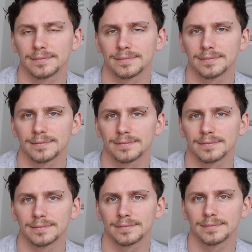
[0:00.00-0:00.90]

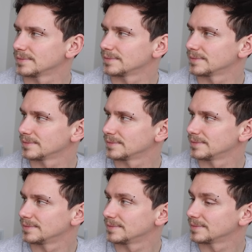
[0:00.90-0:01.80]

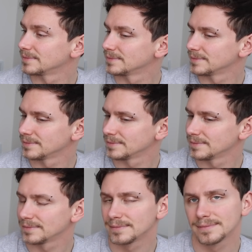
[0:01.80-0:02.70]

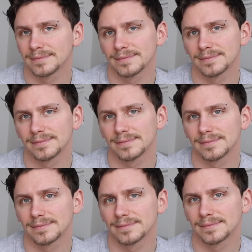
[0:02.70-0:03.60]

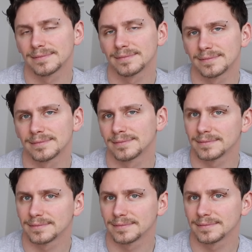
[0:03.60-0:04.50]
This person isn't speaking.